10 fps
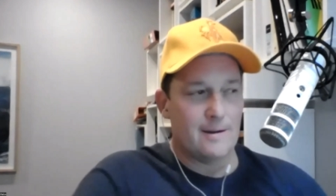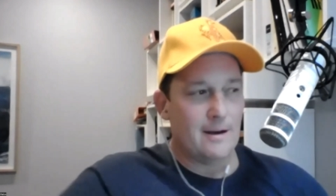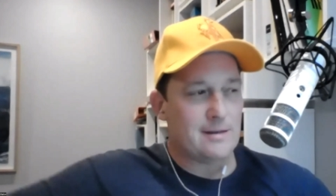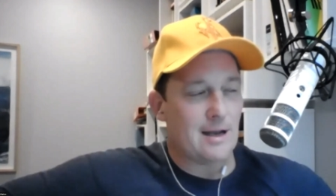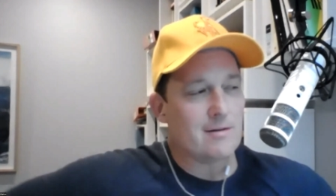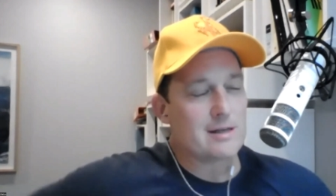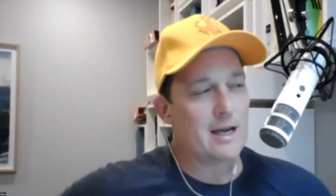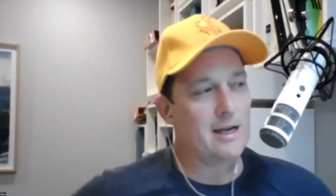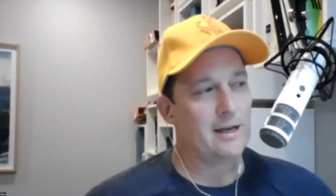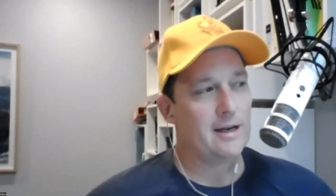It sounds
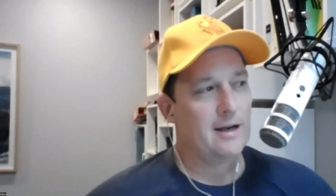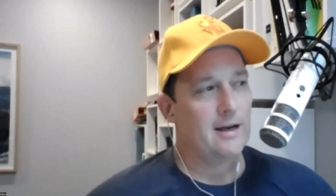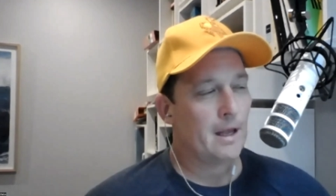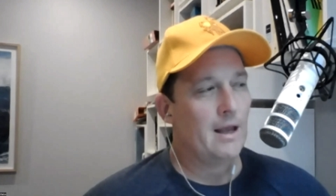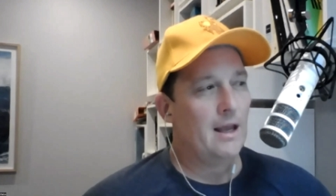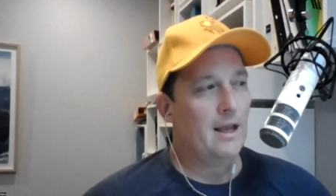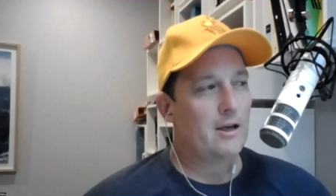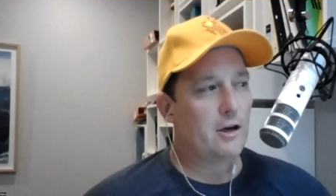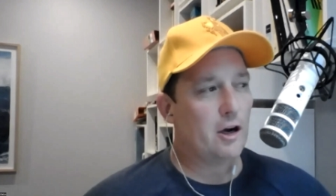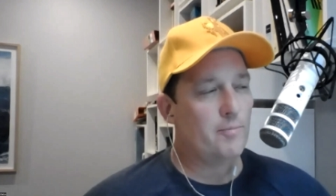like
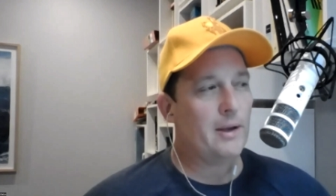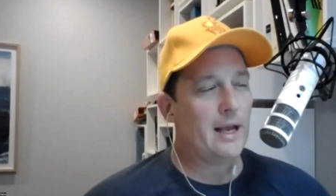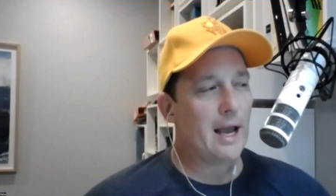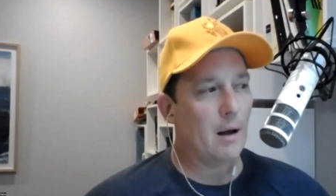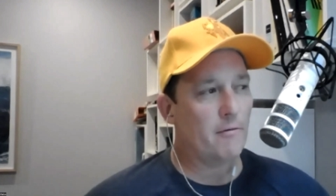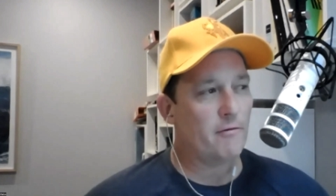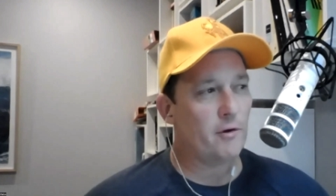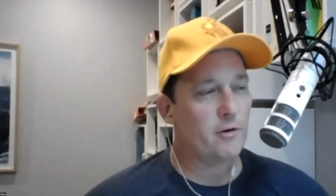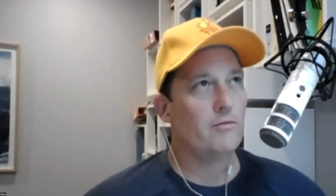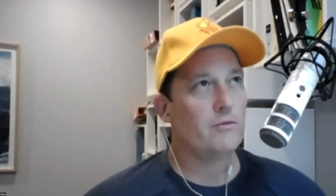it could be
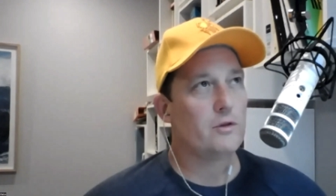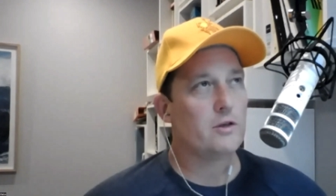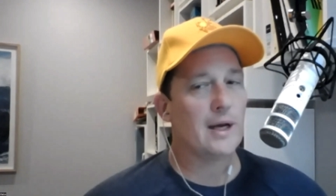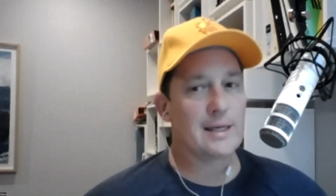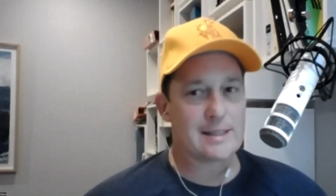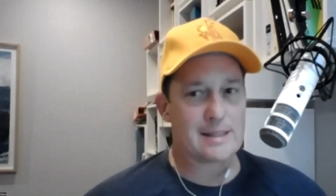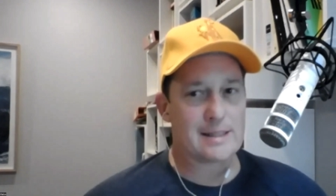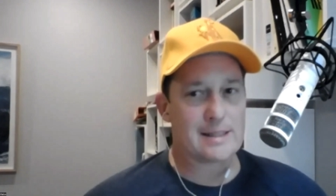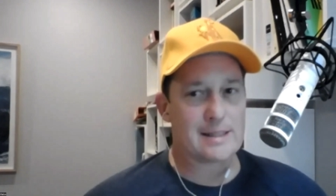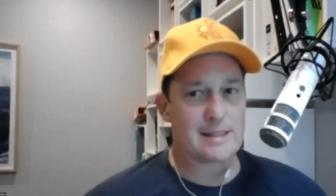helpful to
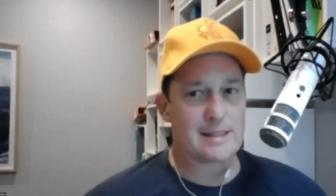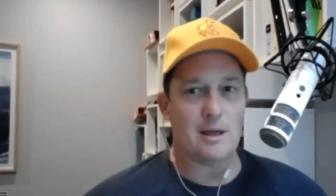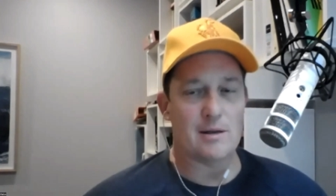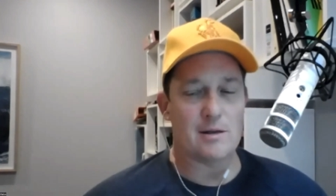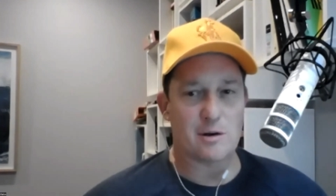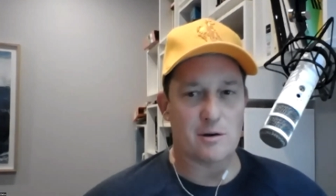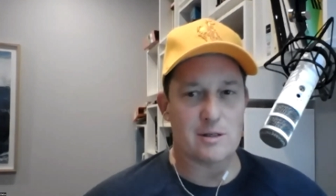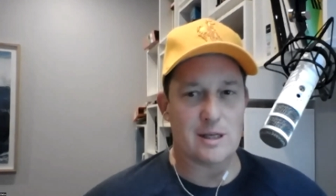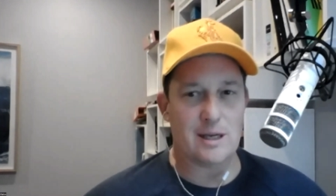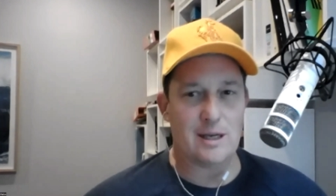accept the
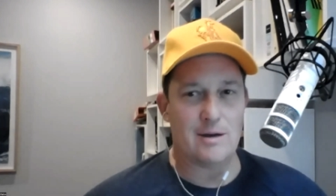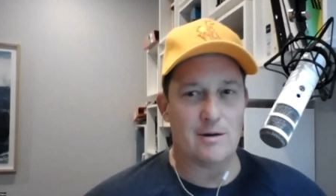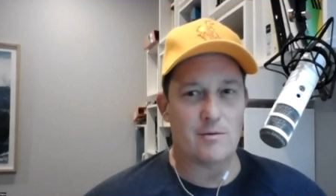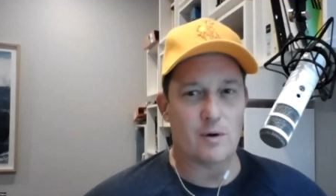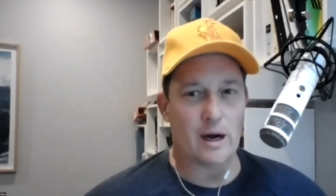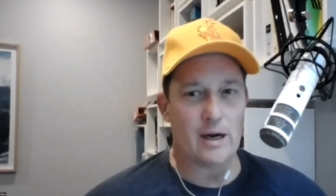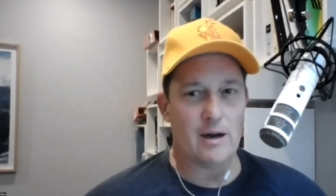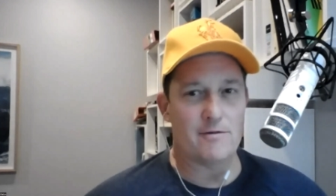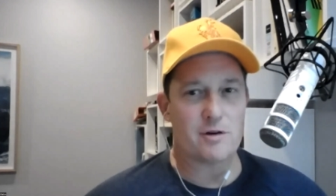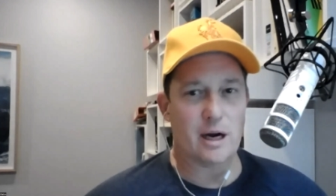uncertainty, right,
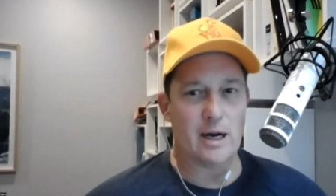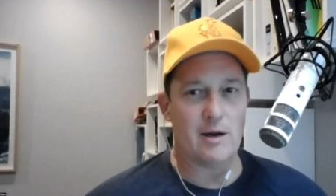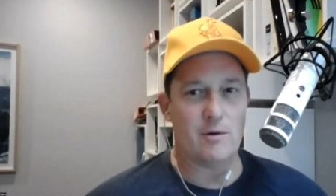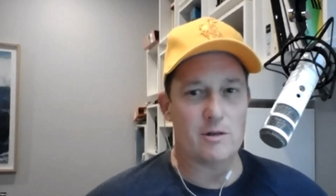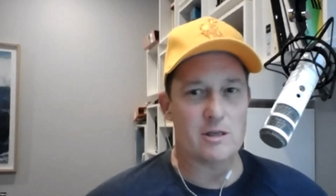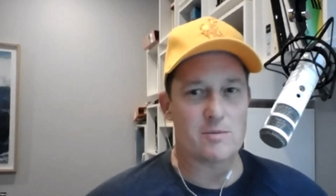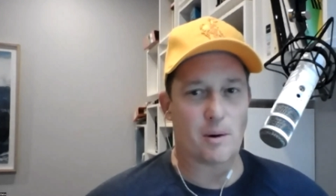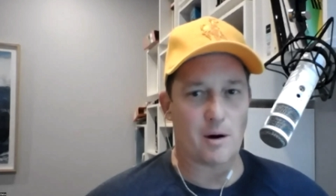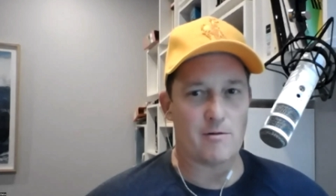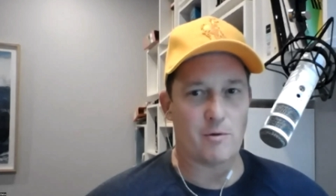of trading, which is
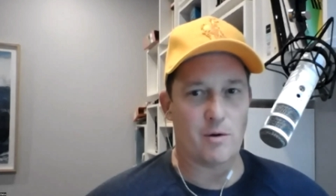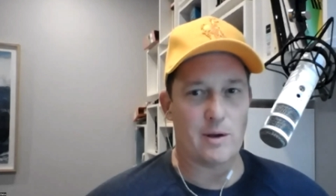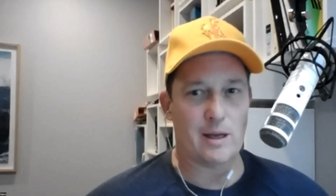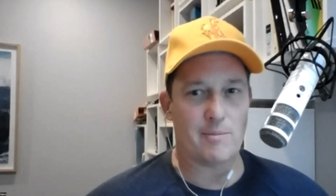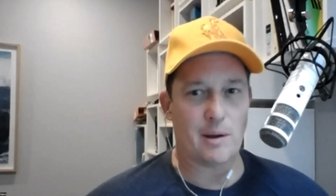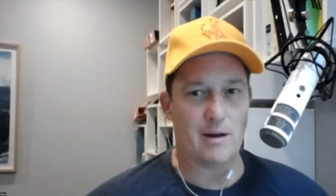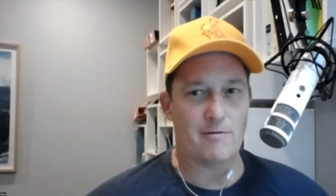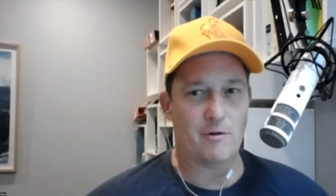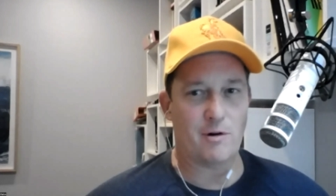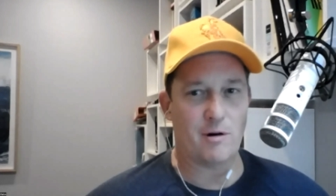part of what we get paid
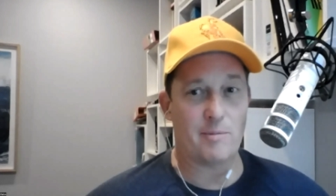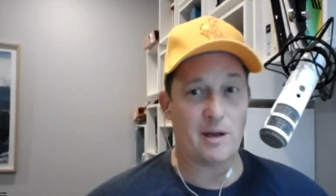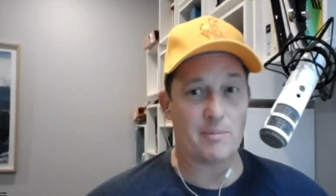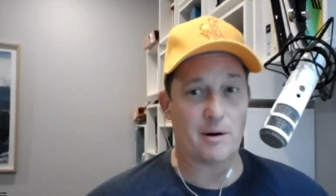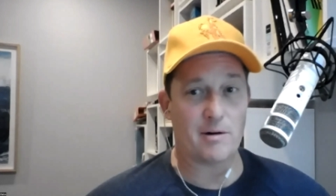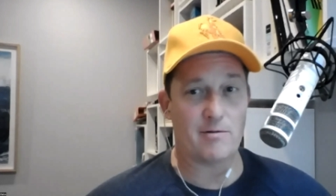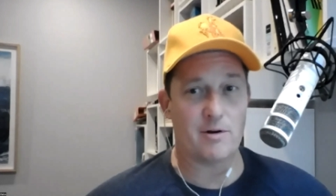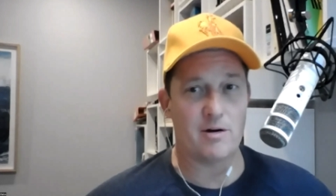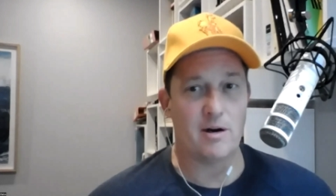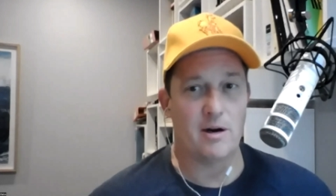for, a big part of
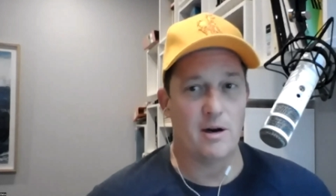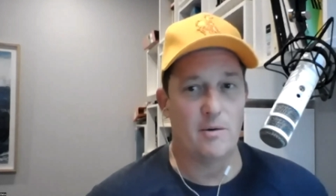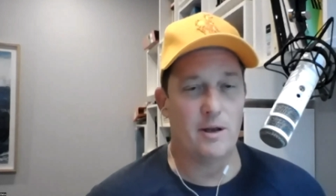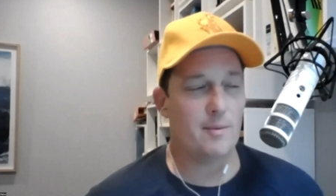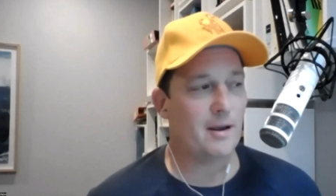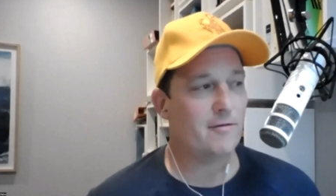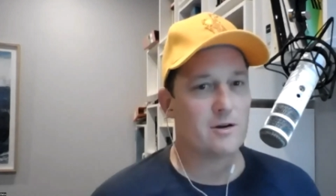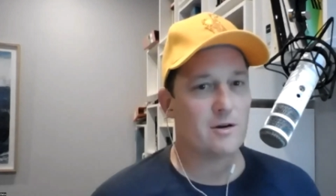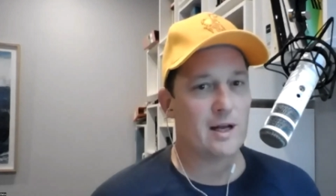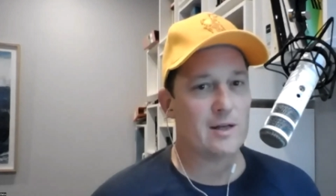what we get paid
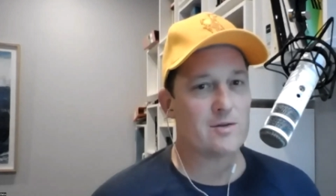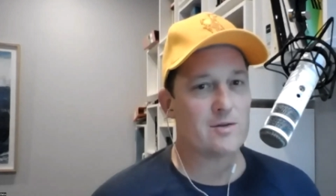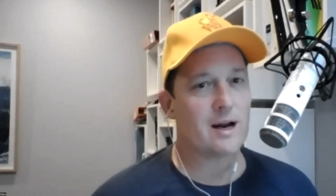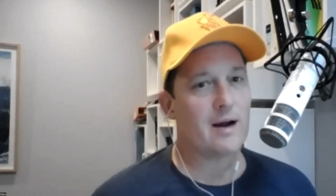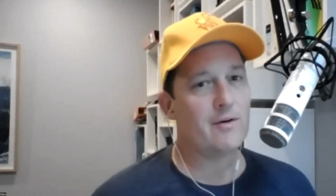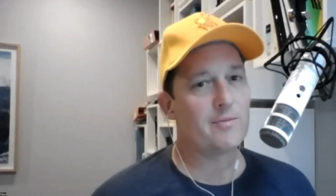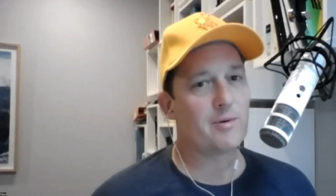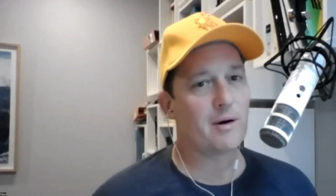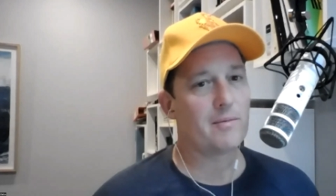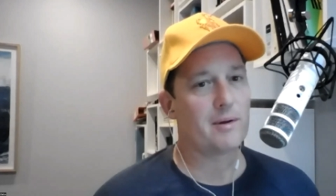for. So that's what
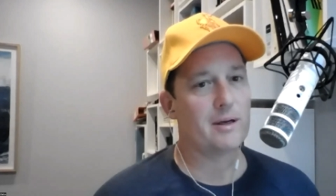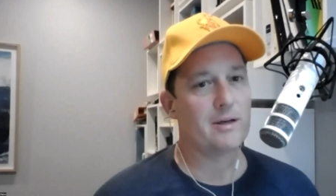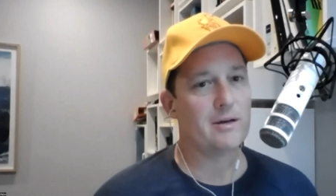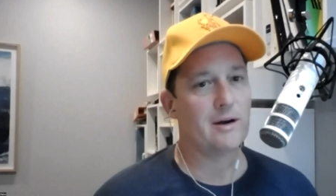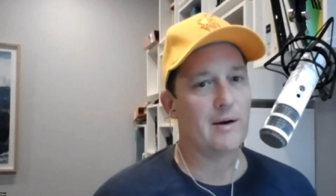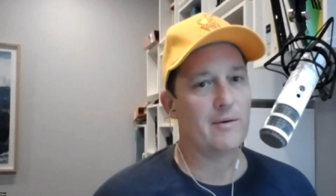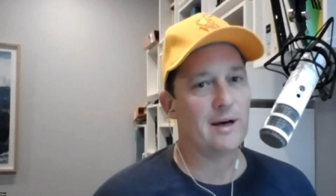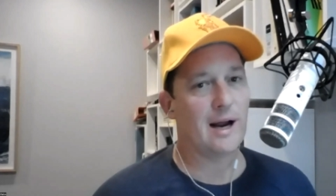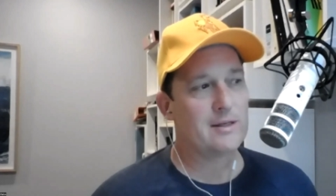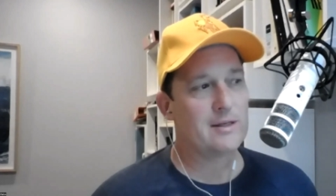I would probably do. I
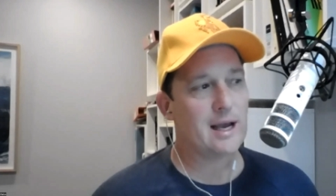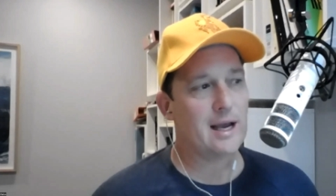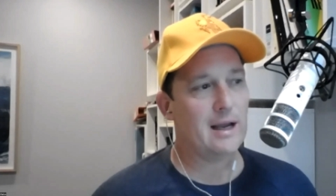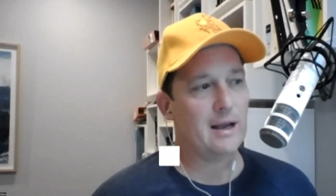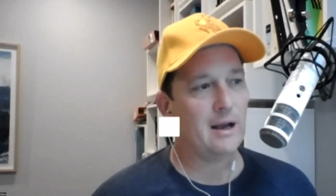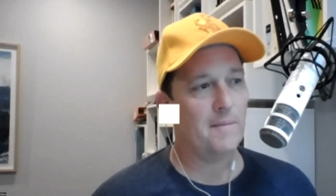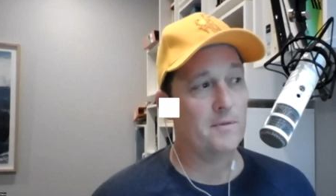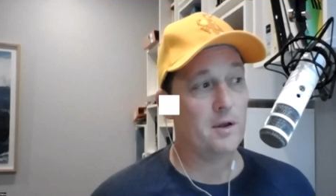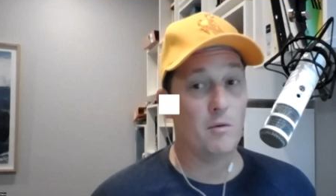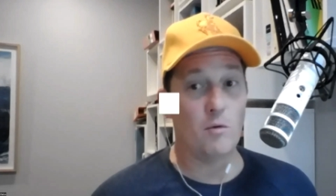would say, uh,
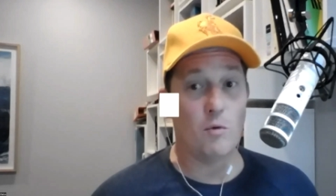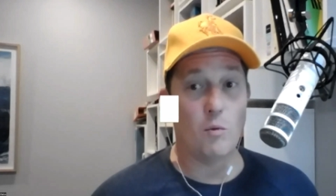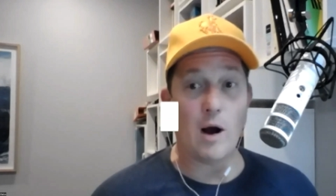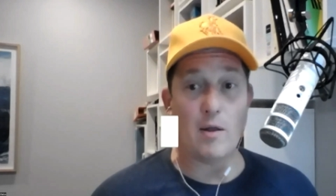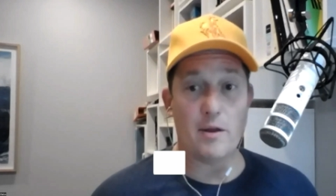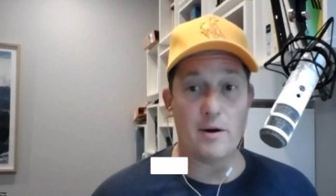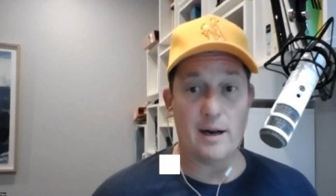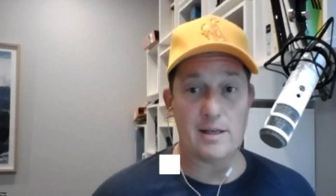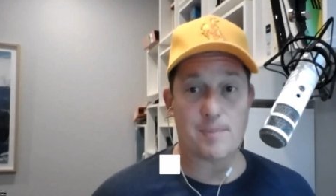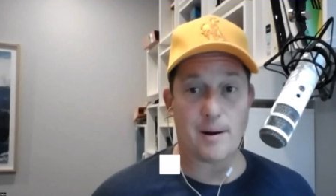while there it
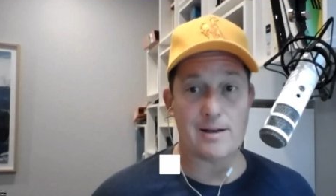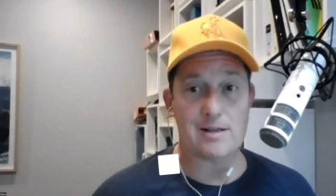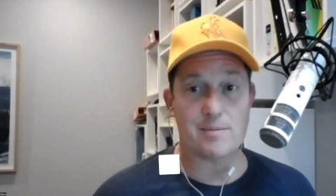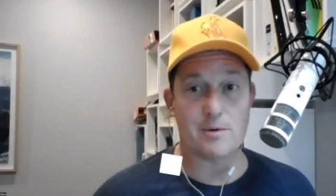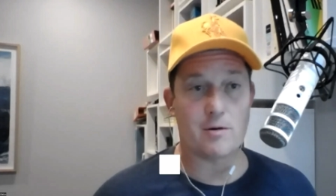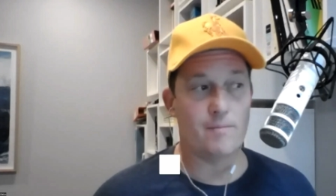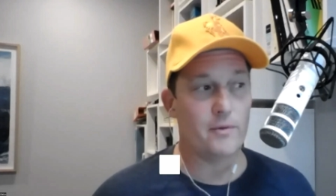is possible